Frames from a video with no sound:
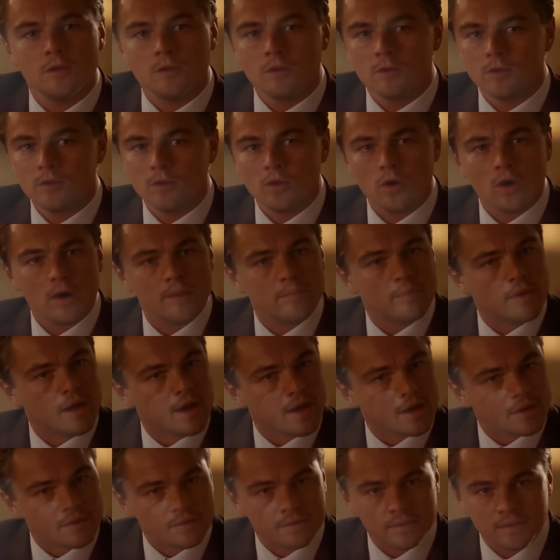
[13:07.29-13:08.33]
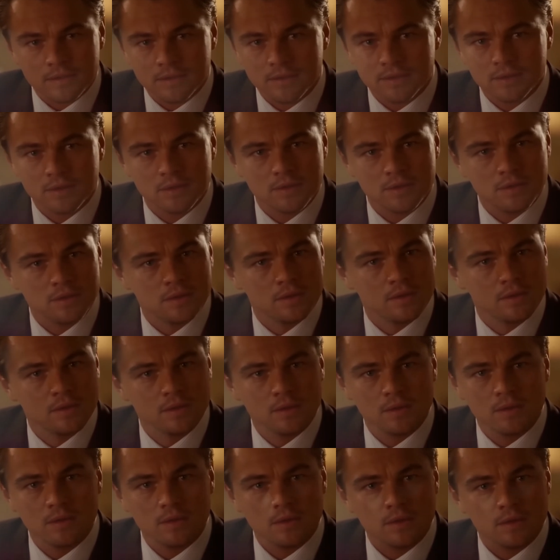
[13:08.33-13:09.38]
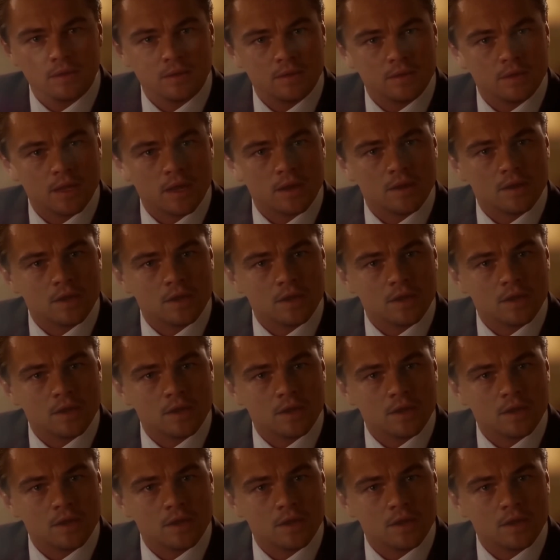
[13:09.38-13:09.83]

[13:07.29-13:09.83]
According to the reports, Leonardo wanted to